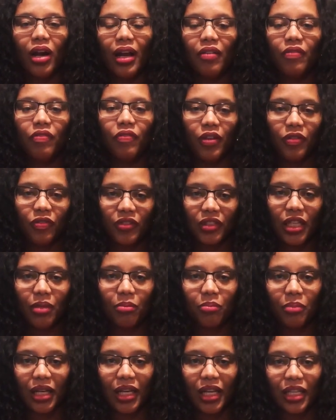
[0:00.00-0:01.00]
and
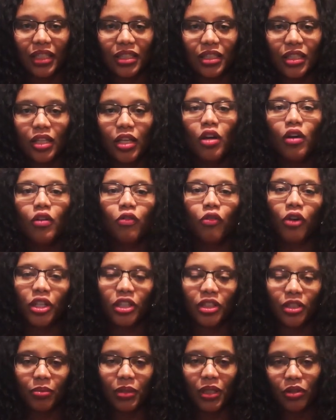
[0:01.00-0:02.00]
15 minutes for
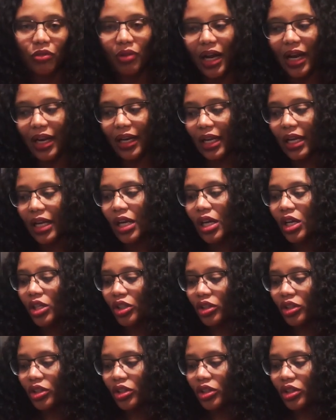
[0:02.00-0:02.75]
it to be ready.